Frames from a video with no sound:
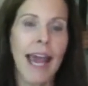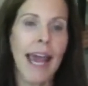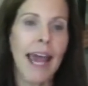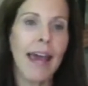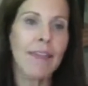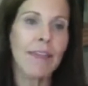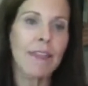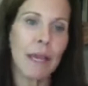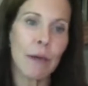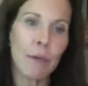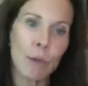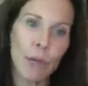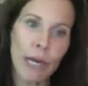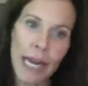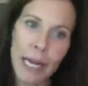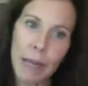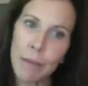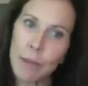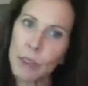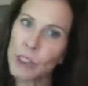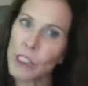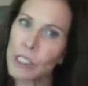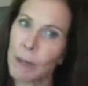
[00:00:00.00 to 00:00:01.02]
and they were
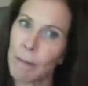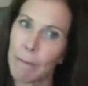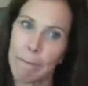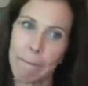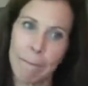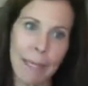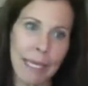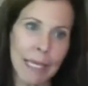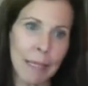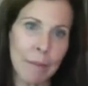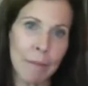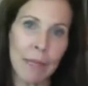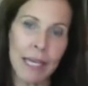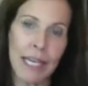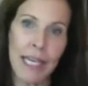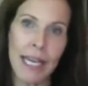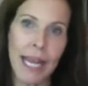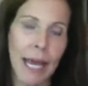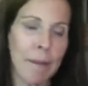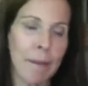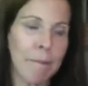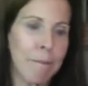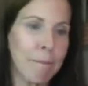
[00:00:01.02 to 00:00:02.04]
able to beam in
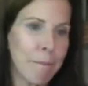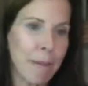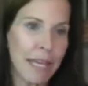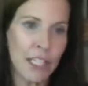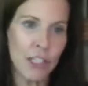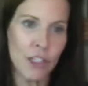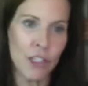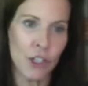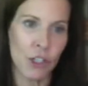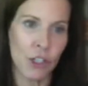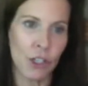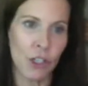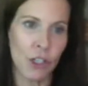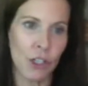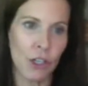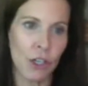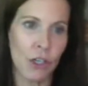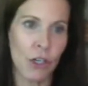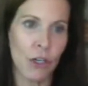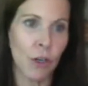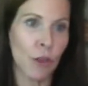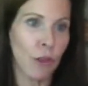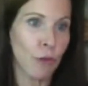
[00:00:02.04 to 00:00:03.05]
and mentor
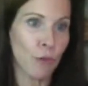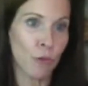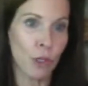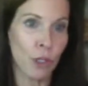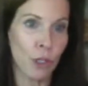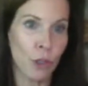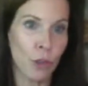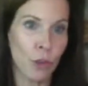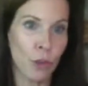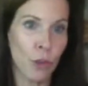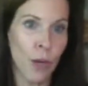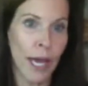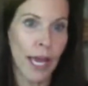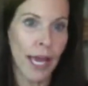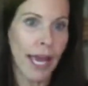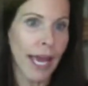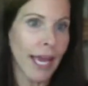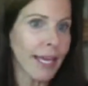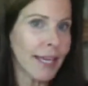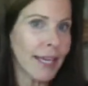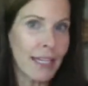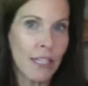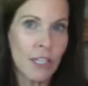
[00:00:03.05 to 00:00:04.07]
her through
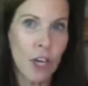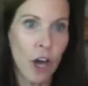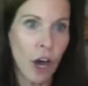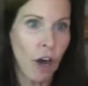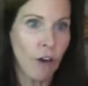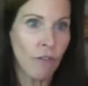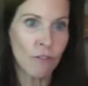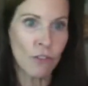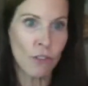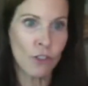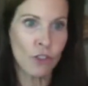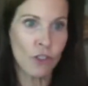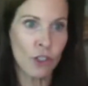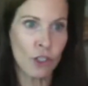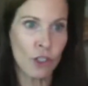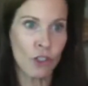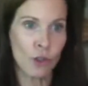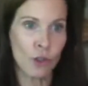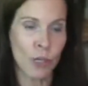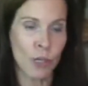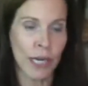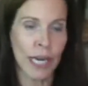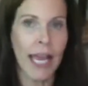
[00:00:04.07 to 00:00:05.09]
any novel
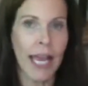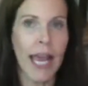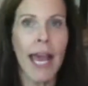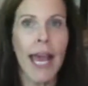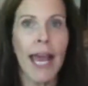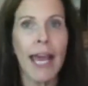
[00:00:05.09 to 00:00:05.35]
surgery.